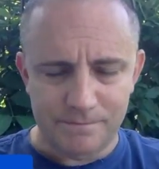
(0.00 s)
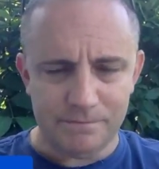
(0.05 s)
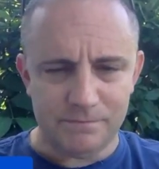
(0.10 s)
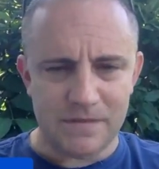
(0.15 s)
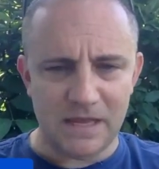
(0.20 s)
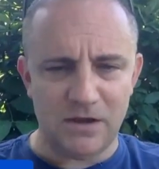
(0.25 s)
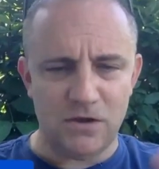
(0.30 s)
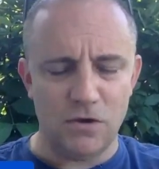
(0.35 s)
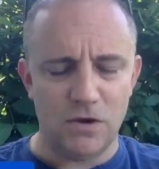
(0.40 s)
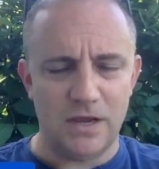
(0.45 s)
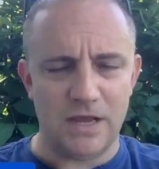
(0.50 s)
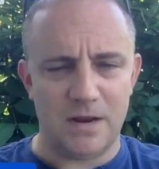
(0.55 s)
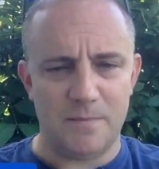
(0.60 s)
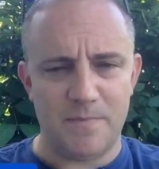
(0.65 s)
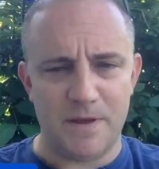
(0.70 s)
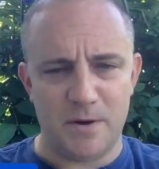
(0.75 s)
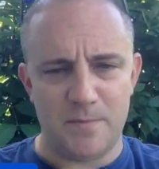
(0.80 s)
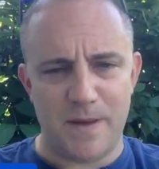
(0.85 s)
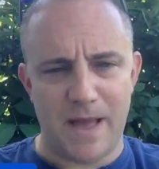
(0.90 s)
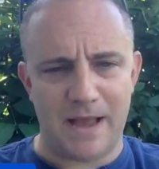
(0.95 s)
they could get a
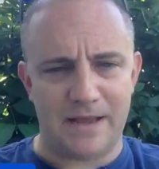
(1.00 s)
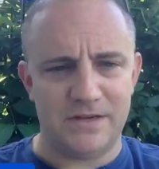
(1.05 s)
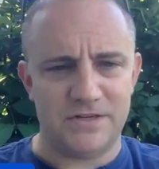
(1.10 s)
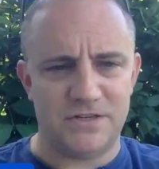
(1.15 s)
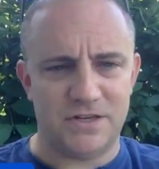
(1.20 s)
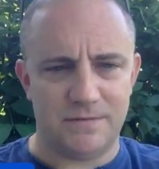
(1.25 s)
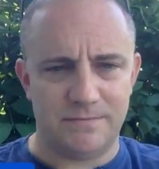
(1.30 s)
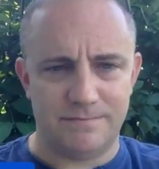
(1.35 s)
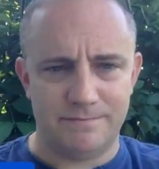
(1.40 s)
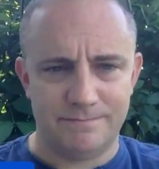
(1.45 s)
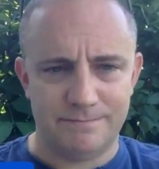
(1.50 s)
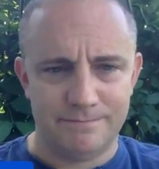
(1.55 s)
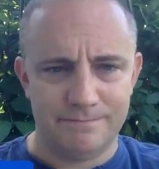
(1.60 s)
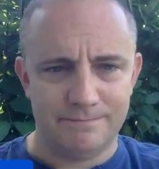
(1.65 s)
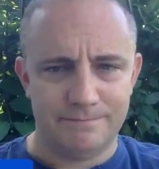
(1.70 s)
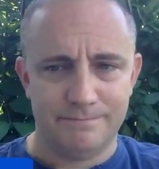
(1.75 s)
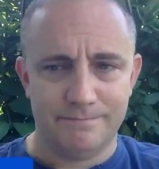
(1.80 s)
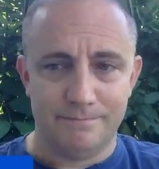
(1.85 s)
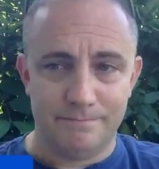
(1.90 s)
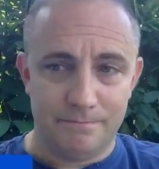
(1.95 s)
better package than
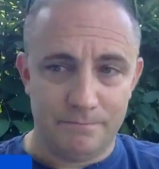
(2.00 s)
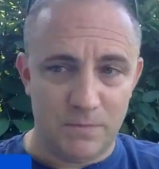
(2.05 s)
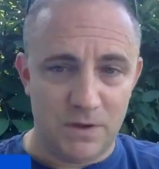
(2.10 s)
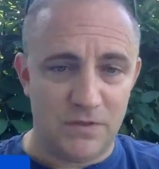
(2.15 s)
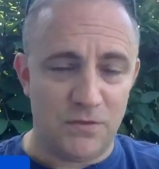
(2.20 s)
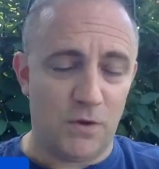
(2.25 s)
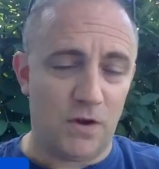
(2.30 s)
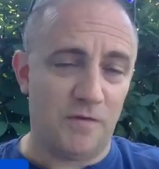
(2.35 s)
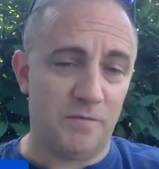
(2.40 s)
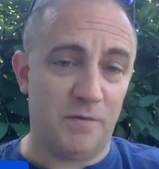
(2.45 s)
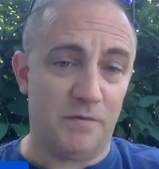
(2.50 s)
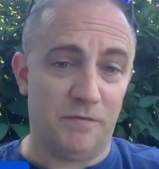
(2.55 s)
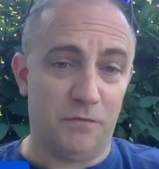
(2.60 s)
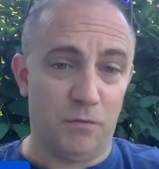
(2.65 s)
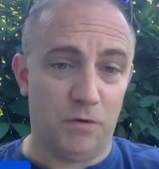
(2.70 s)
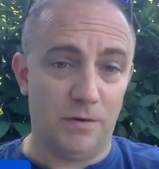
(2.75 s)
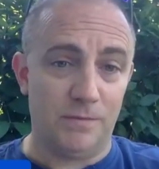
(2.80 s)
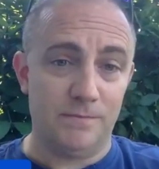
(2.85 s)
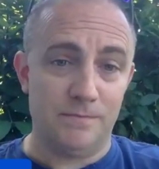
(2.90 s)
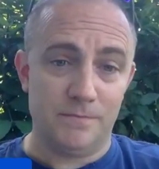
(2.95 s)
we thought of
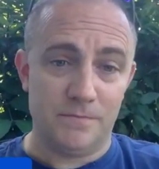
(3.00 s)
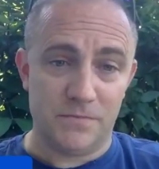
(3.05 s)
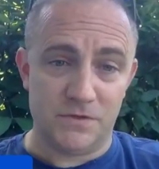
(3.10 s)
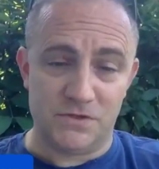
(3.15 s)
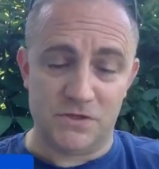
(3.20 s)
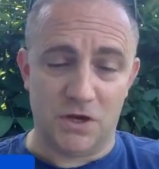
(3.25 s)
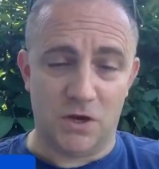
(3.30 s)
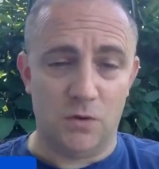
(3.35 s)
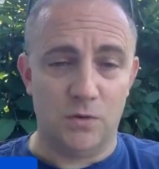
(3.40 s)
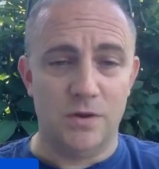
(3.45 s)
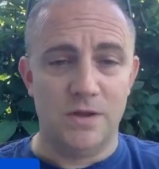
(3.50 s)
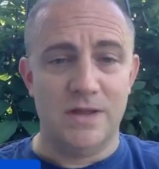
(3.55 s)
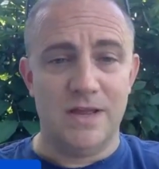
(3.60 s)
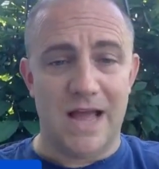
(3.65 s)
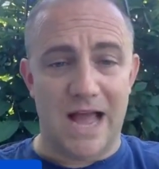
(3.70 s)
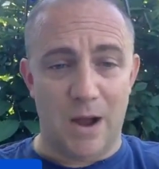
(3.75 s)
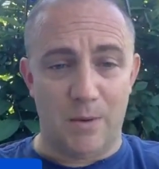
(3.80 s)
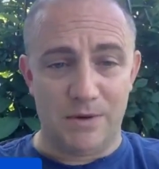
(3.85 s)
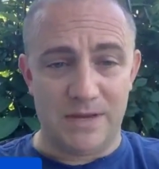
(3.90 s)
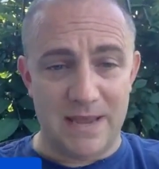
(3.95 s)
before. So
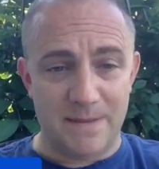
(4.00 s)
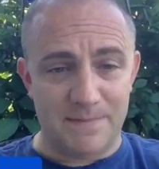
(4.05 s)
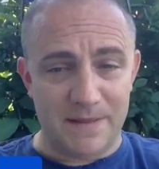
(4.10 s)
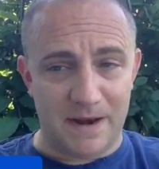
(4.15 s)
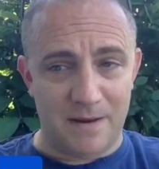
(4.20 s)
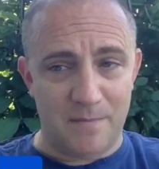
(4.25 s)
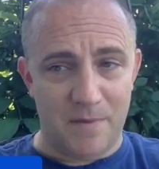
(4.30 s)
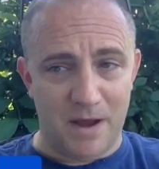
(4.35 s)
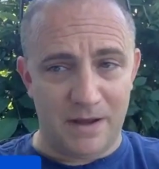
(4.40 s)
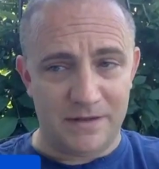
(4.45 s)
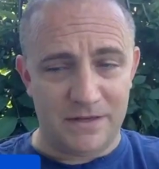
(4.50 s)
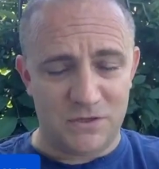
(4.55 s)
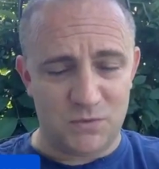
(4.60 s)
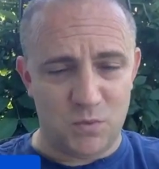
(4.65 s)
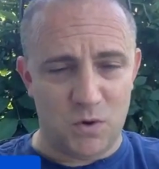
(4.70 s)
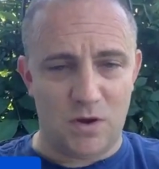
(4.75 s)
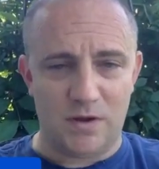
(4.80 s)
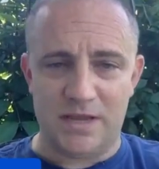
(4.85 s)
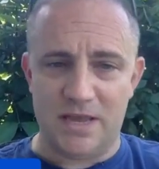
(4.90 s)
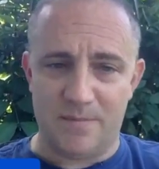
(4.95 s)
I would keep that in mind as
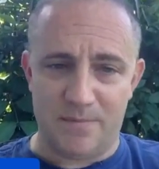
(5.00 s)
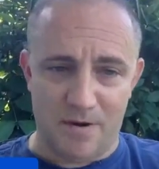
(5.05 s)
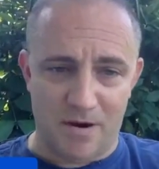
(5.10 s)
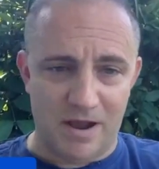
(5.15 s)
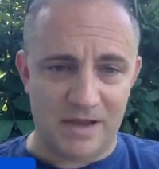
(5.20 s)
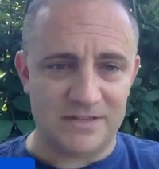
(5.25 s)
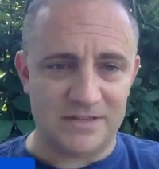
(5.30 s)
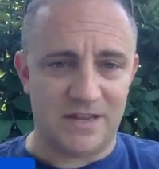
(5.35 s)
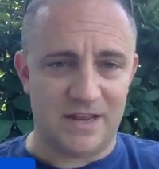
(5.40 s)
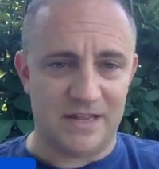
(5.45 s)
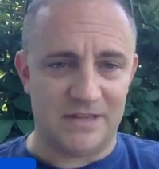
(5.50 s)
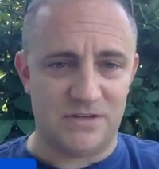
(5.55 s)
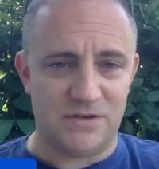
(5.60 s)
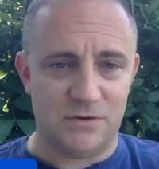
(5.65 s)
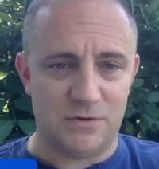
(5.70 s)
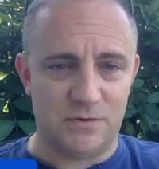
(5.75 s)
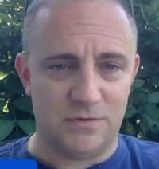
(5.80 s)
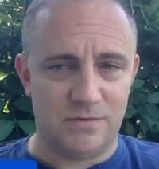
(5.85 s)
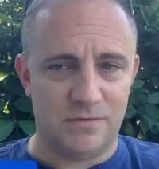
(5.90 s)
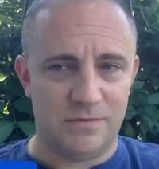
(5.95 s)
well and keep our eyes on that too.
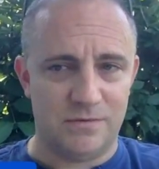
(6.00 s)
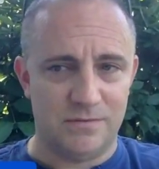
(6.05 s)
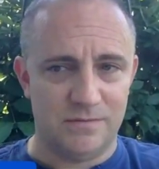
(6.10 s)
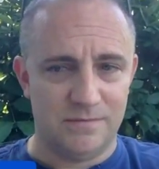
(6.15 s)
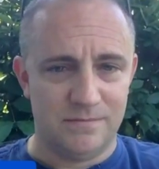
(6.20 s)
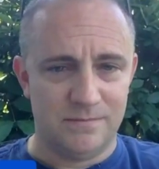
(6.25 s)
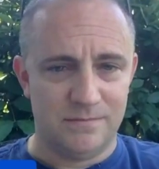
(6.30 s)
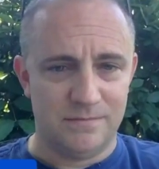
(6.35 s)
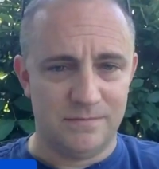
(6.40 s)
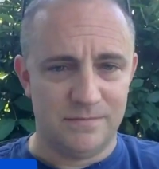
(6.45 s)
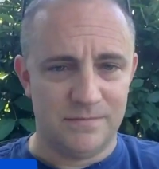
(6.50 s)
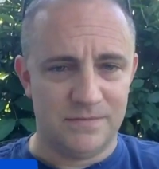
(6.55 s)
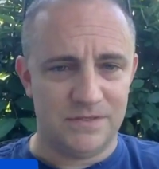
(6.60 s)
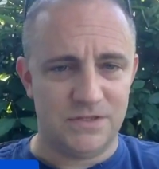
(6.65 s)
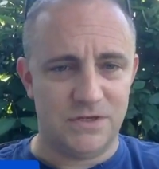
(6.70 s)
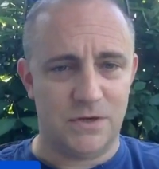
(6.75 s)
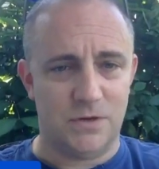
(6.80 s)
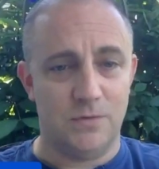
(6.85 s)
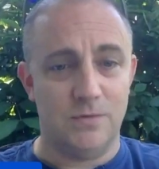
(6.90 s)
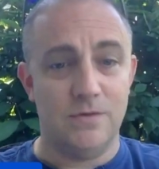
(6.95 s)

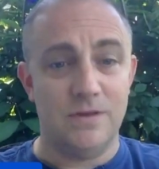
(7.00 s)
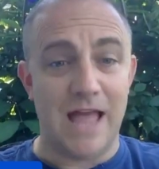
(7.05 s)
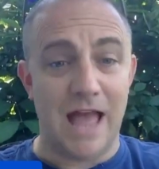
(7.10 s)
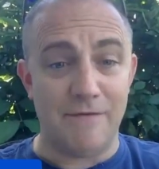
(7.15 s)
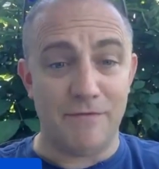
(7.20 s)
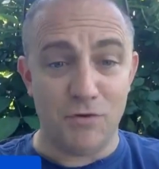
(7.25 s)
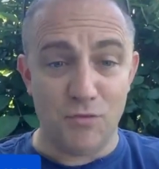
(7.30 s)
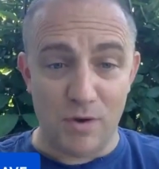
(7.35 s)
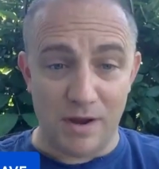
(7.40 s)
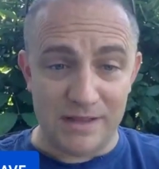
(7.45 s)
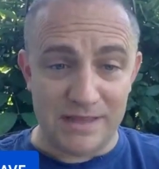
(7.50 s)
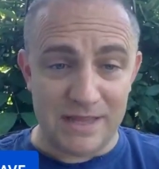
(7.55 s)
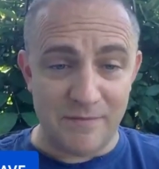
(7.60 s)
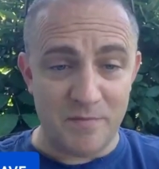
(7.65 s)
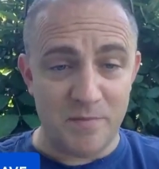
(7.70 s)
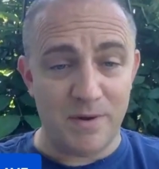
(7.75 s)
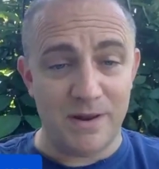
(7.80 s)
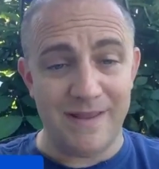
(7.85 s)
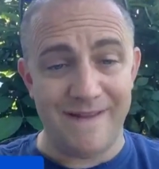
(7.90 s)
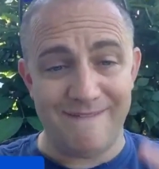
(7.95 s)
So have a great day,
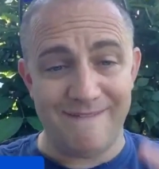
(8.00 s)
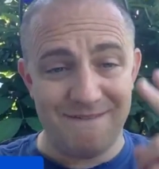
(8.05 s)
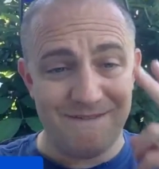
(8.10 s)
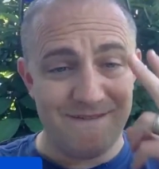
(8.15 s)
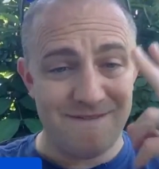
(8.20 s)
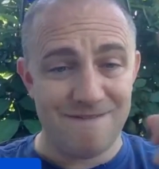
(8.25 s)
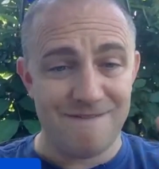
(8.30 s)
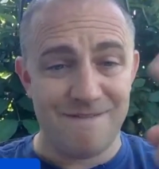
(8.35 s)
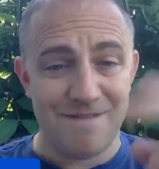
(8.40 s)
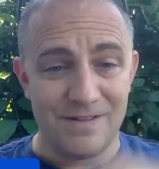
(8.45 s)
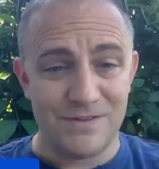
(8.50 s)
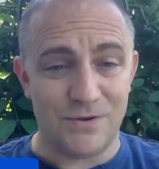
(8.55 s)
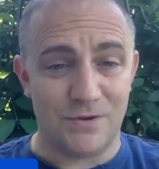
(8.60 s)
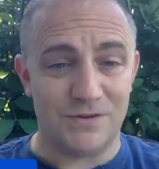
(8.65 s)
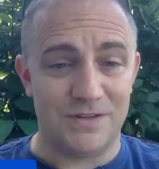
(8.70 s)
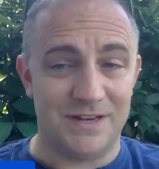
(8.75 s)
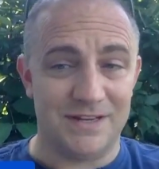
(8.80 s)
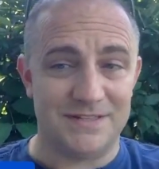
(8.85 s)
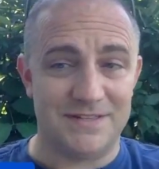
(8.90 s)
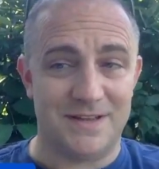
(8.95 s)
everybody. Talk
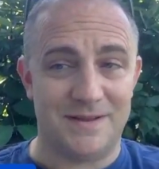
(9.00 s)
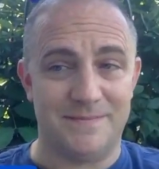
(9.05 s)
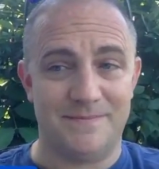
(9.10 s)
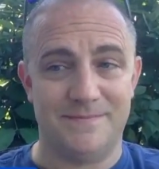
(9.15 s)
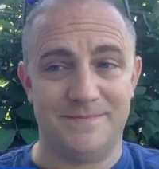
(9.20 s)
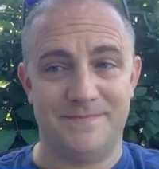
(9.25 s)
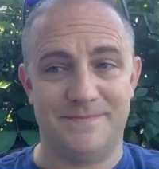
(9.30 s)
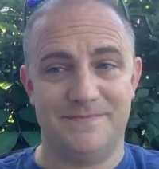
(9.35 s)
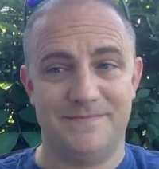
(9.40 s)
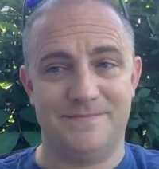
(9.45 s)
to you next time.